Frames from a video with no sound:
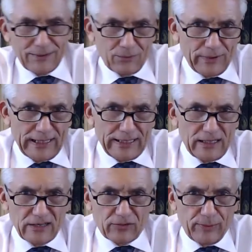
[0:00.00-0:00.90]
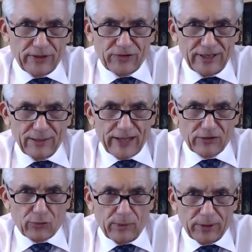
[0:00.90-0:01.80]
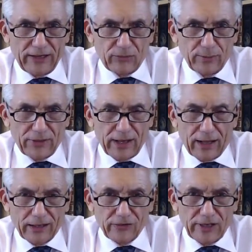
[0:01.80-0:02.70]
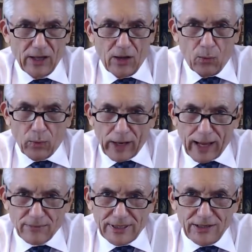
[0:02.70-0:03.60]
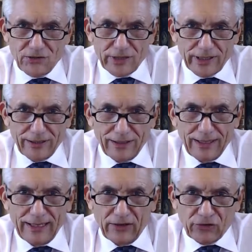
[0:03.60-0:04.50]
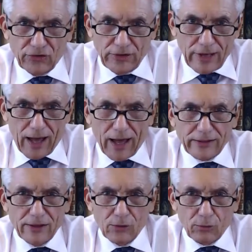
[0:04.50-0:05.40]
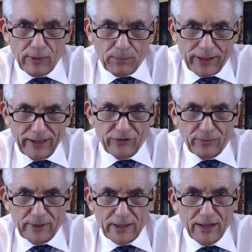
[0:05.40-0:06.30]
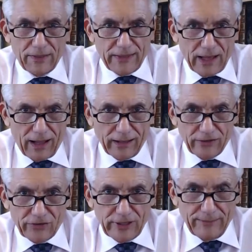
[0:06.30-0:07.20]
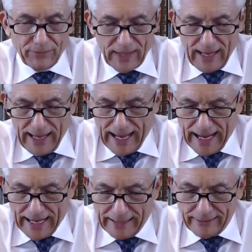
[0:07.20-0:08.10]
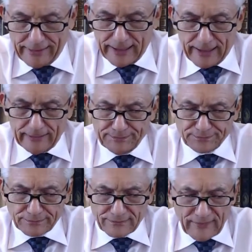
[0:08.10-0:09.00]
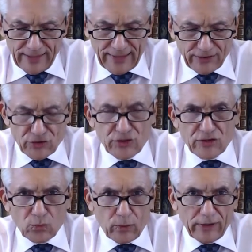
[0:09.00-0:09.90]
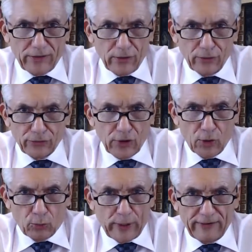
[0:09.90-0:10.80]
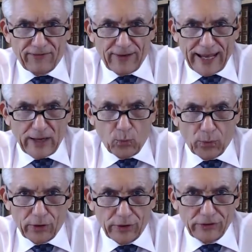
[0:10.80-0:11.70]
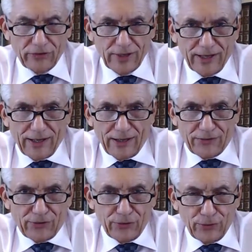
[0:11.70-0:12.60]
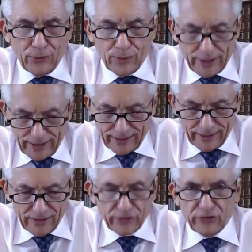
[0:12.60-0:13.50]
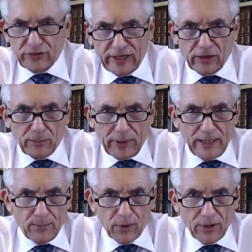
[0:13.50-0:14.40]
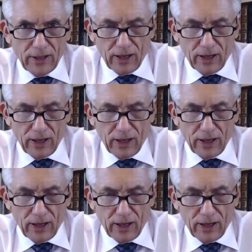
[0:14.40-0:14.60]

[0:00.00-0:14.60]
need to dismiss him. That's replacement theology. What I'm teaching is not replacement theology. And that's just one of those red flag words to steer people a